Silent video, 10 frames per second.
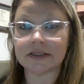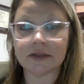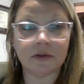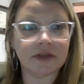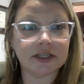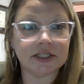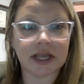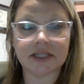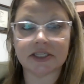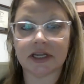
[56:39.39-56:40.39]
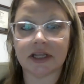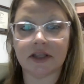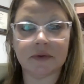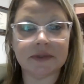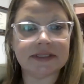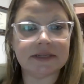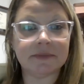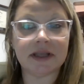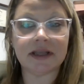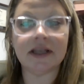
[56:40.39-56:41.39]
School of Education at
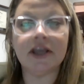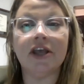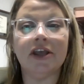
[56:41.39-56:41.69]
UNCP.